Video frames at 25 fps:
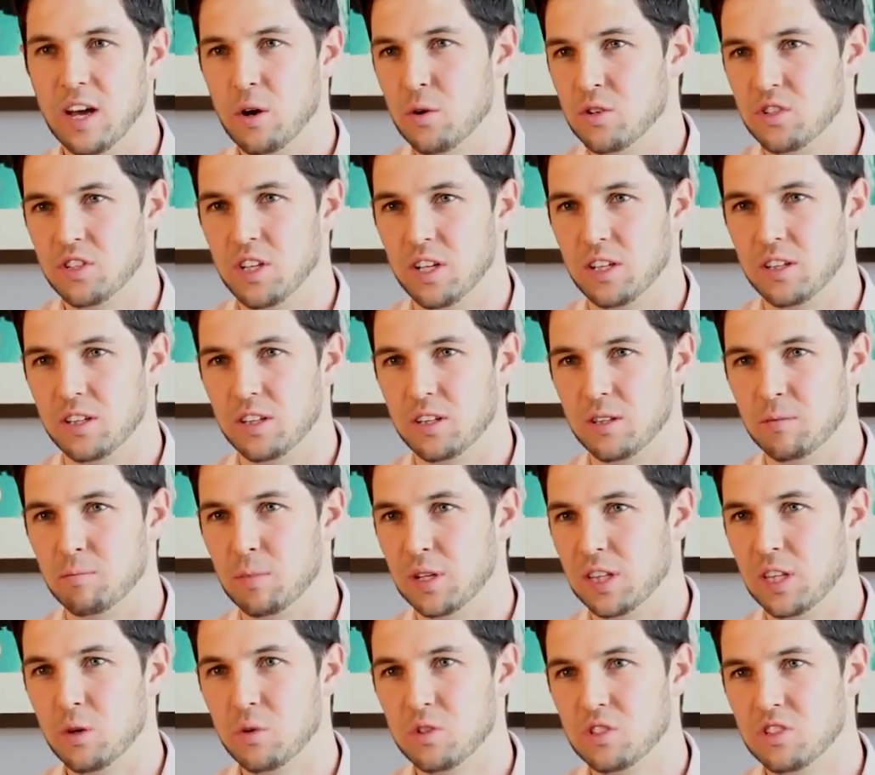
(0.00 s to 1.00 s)
That was
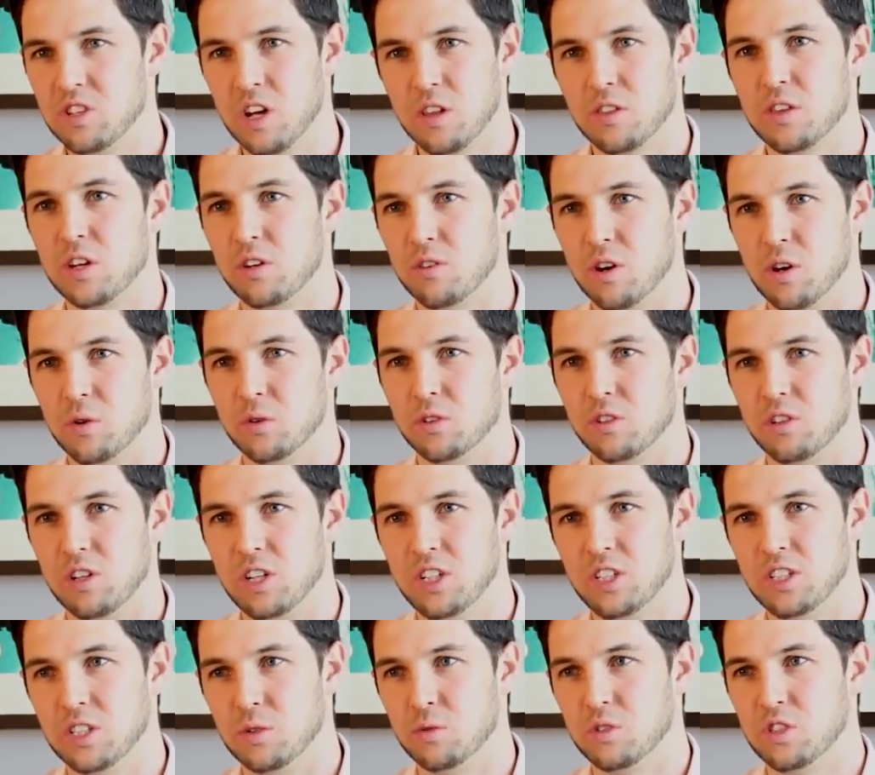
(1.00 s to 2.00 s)
it. But there was nothing wrong with
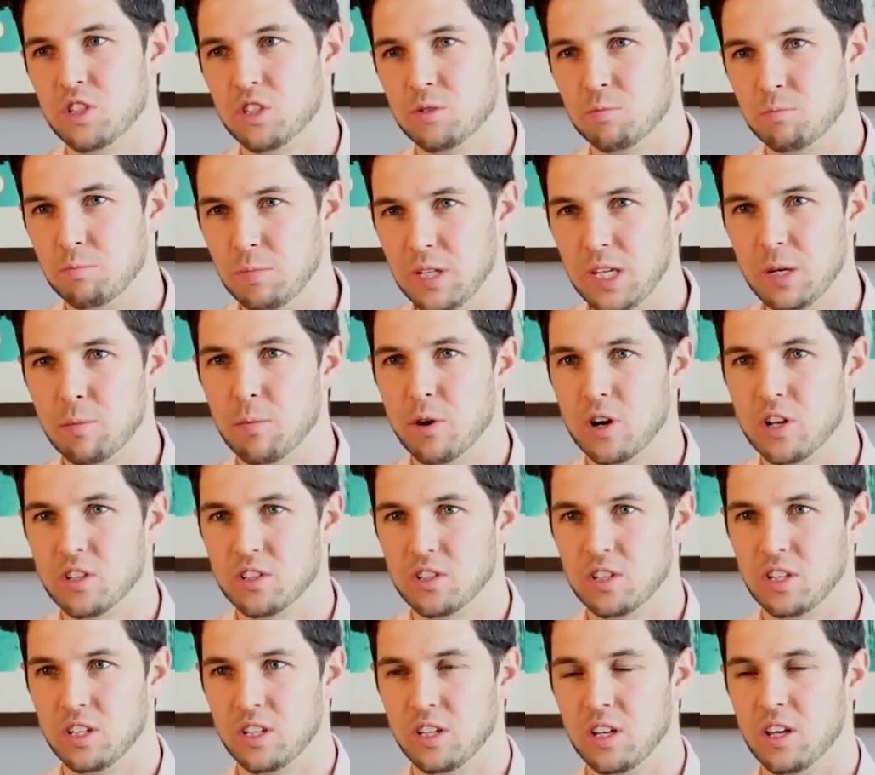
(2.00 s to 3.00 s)
religion. It was just me
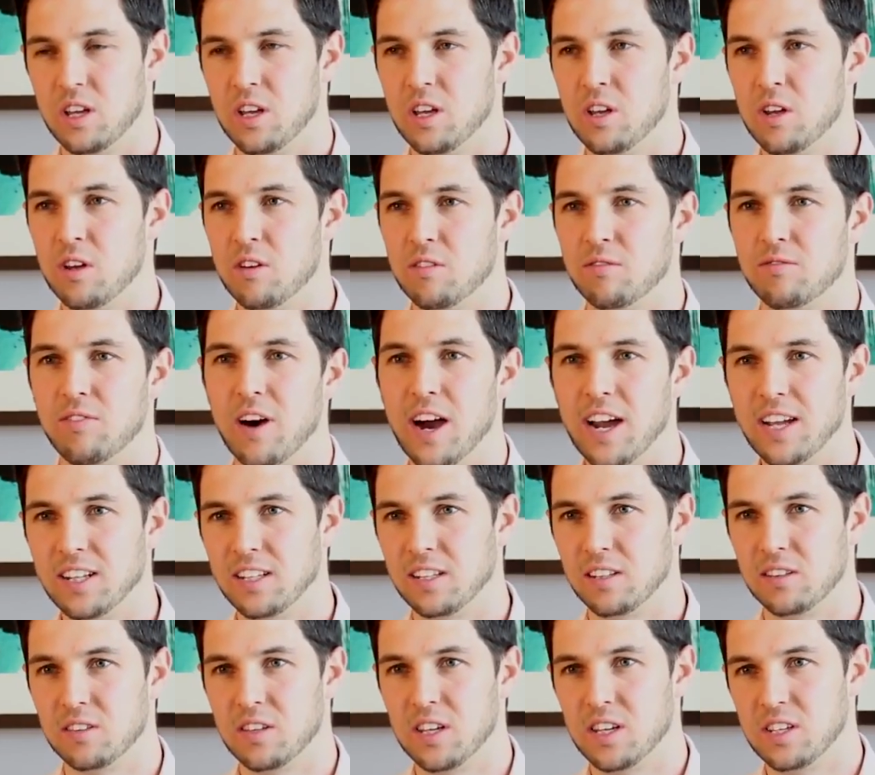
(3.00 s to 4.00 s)
personally
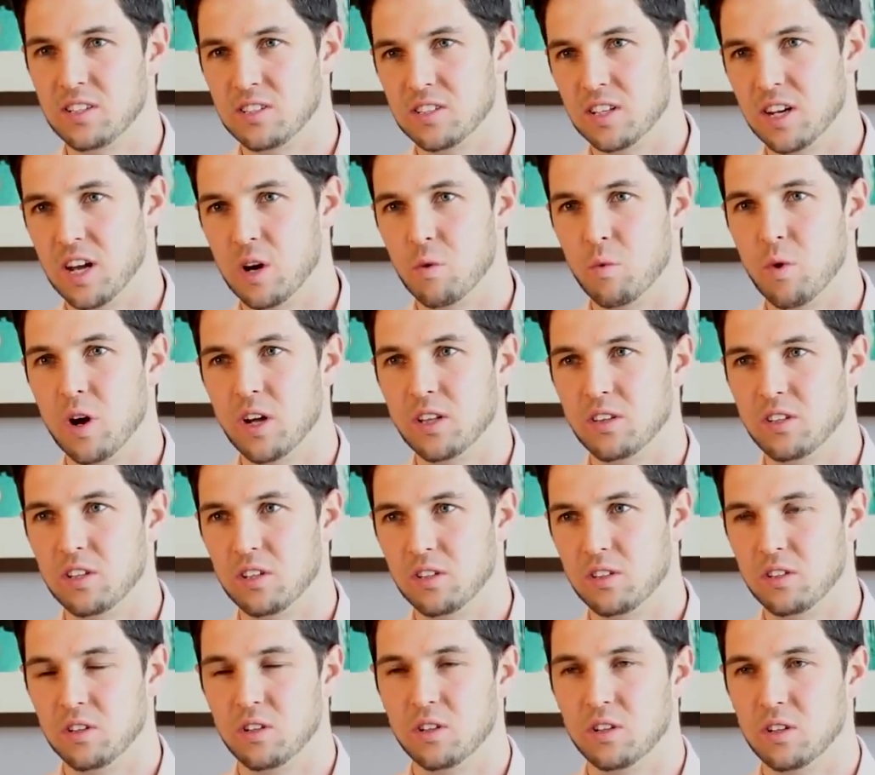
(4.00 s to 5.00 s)
finding things that I
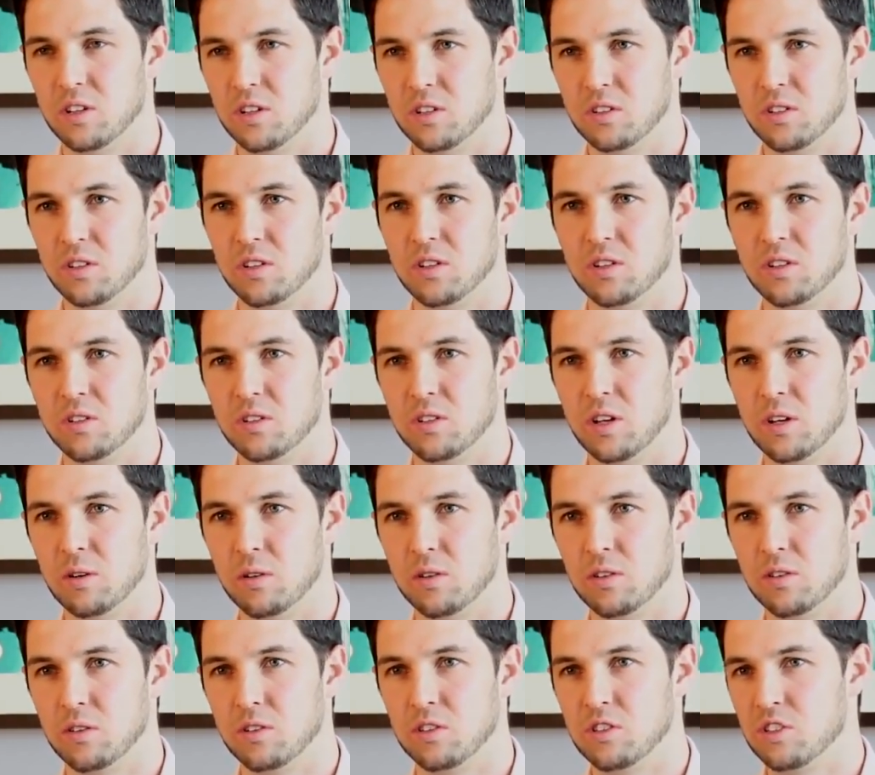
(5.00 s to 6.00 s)
wanted to
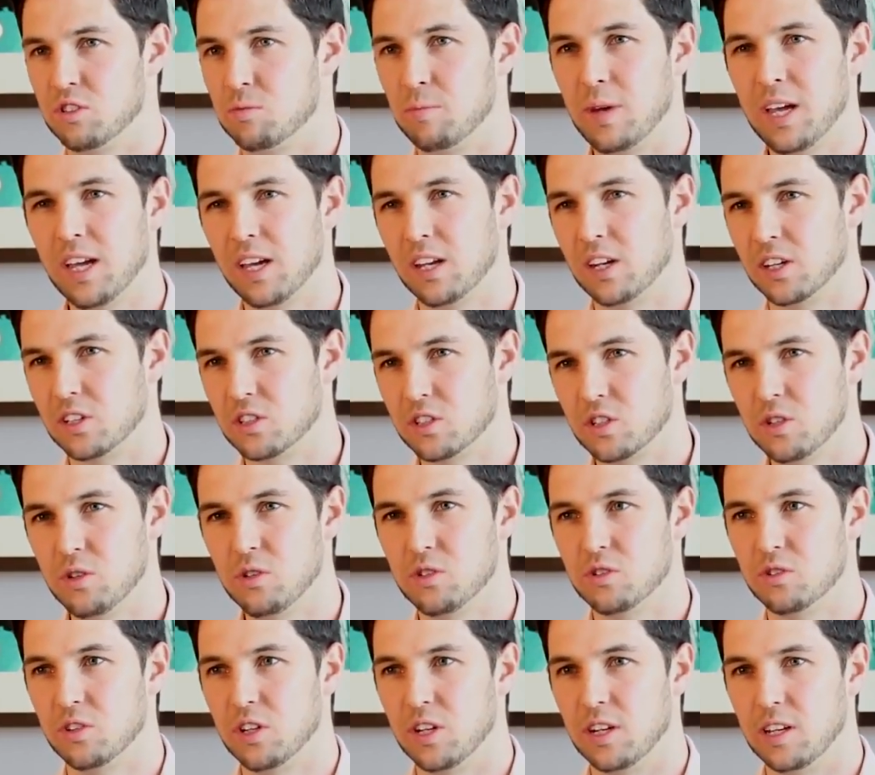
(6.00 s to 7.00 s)
just make an
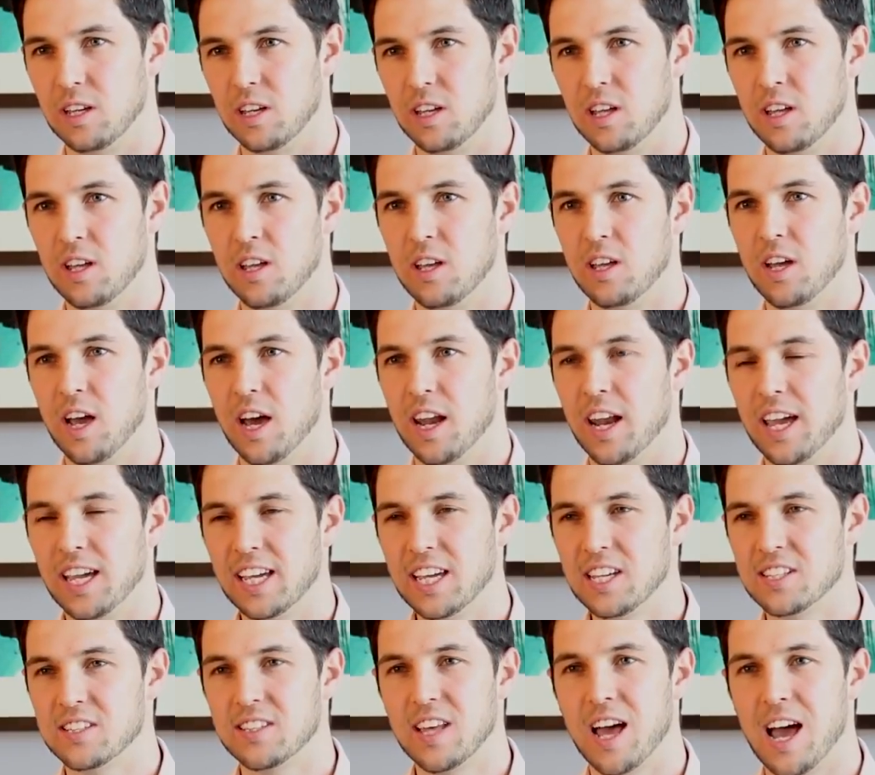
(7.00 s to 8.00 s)
excuse, really.
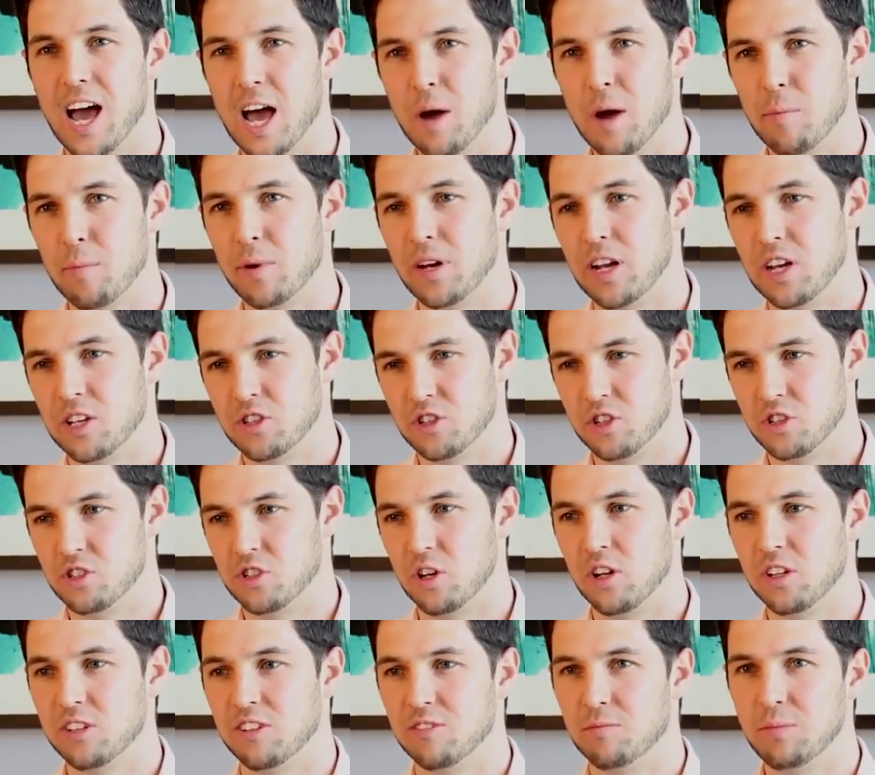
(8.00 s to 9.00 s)
And I guess that happened as a
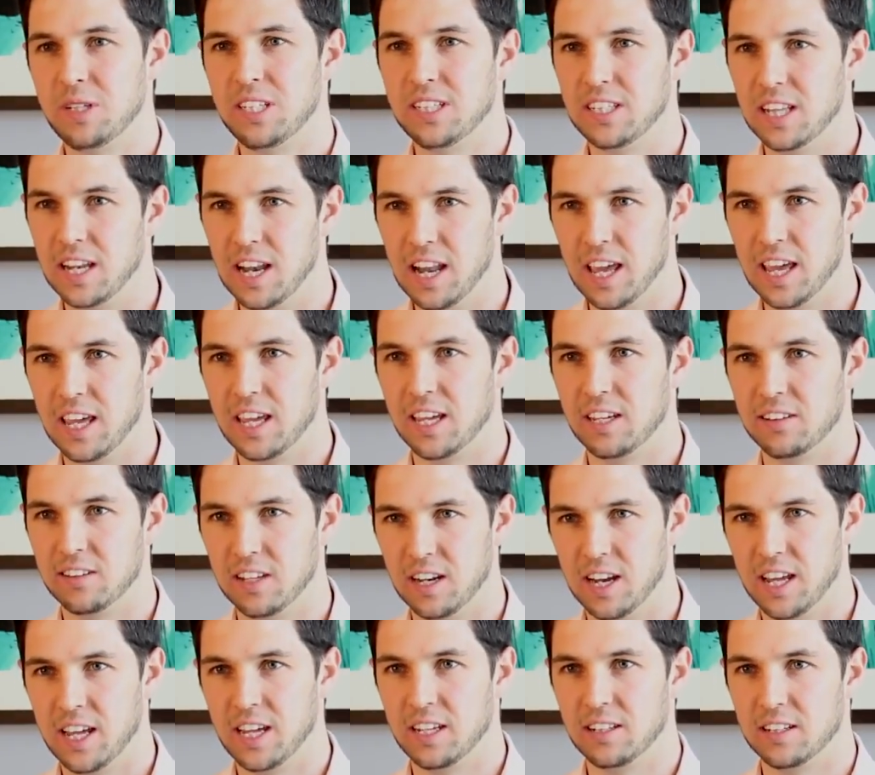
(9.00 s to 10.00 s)
result of me
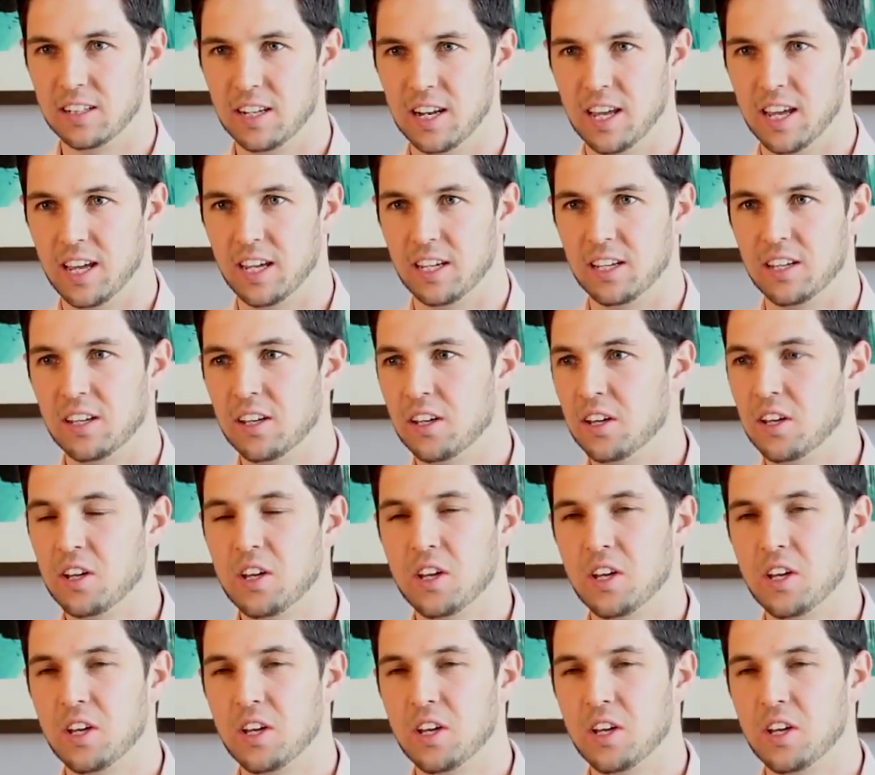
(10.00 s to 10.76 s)
delaying.